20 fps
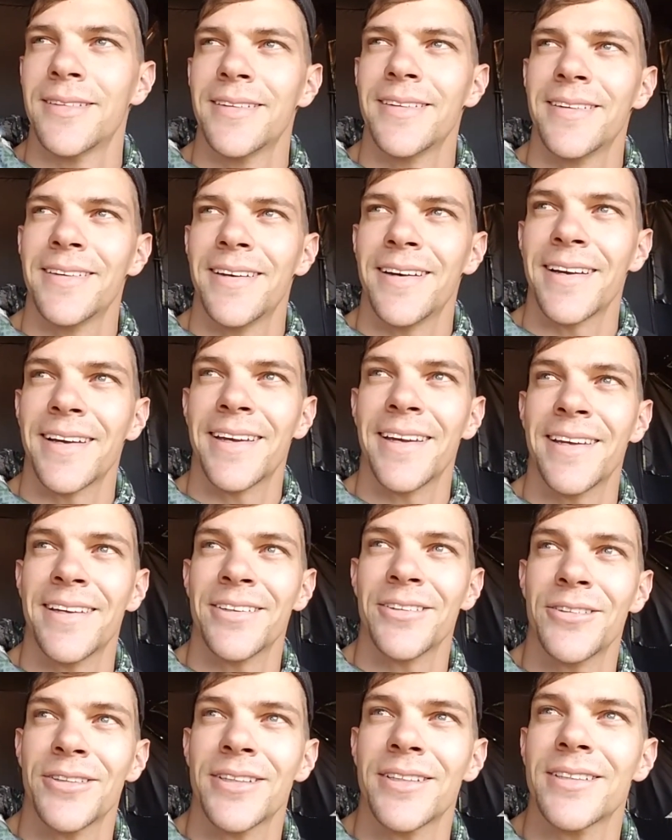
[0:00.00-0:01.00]
I can't do
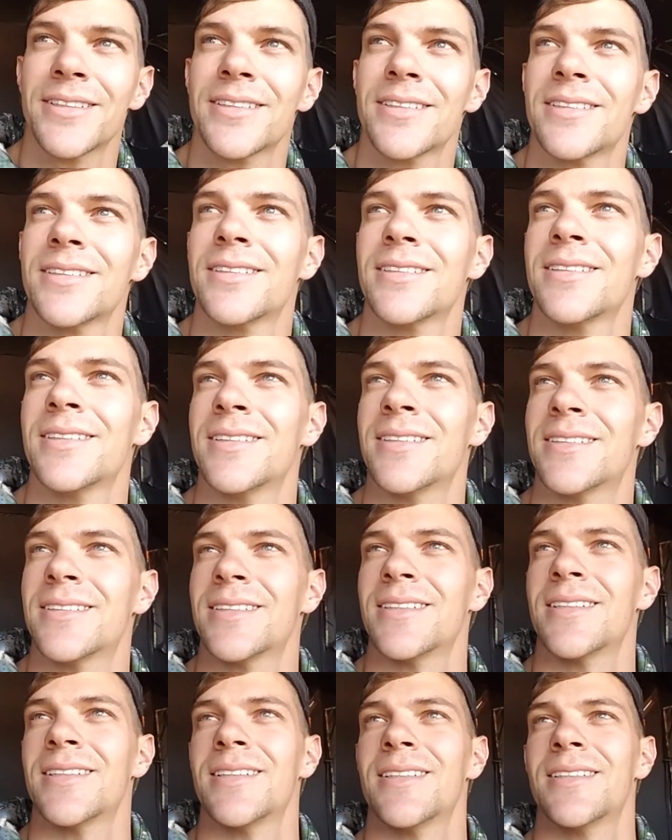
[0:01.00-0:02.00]
this. It's
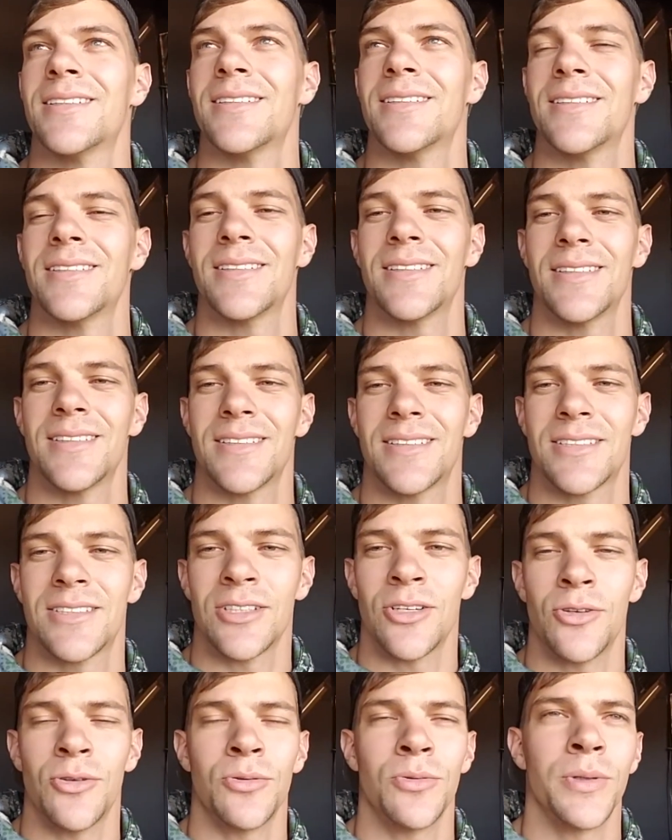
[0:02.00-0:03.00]

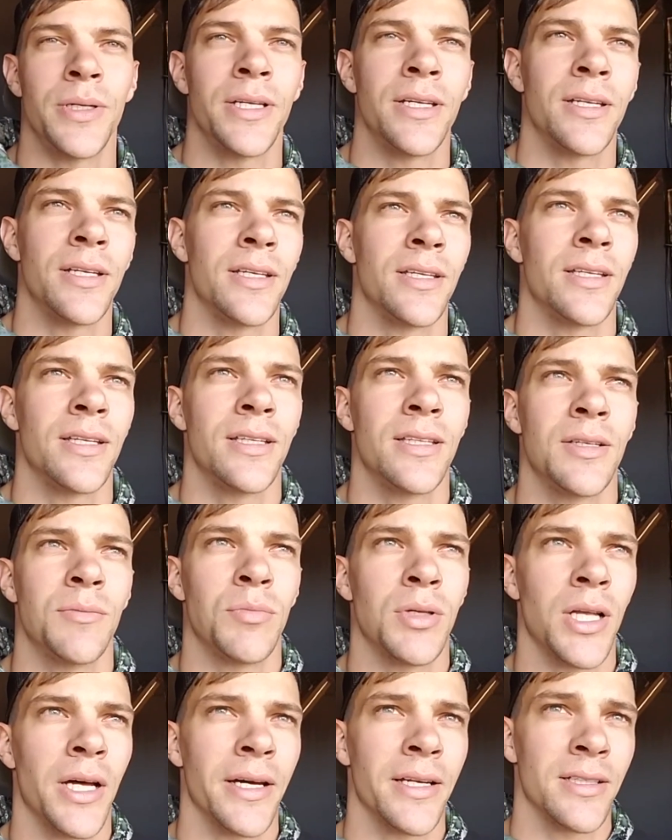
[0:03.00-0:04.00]
so windy that the
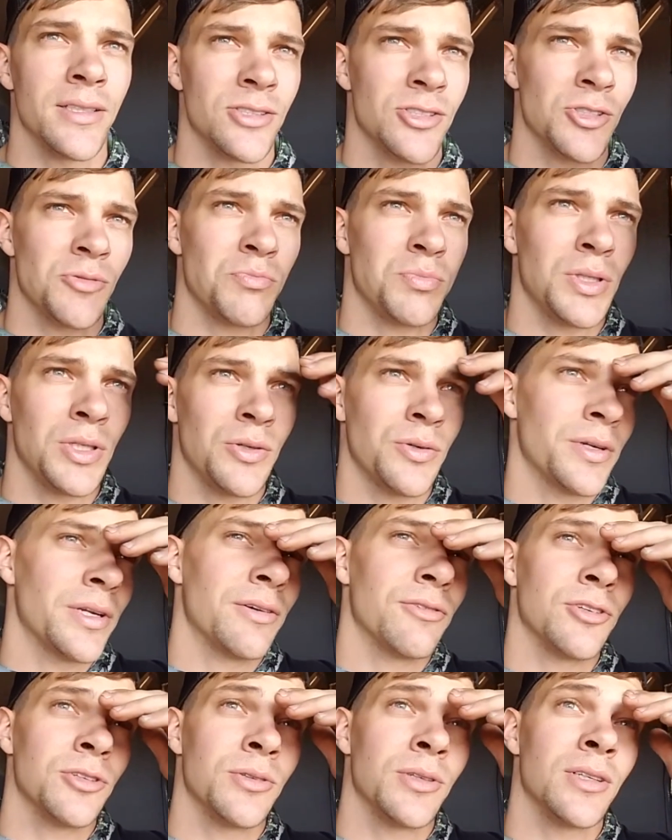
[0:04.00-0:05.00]
blind is just blowing
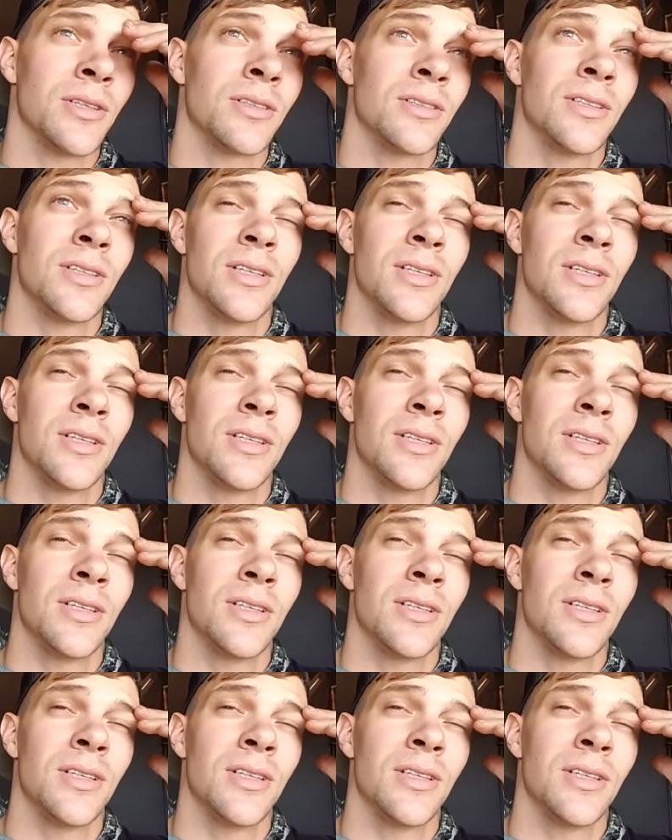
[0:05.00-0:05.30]
everywhere.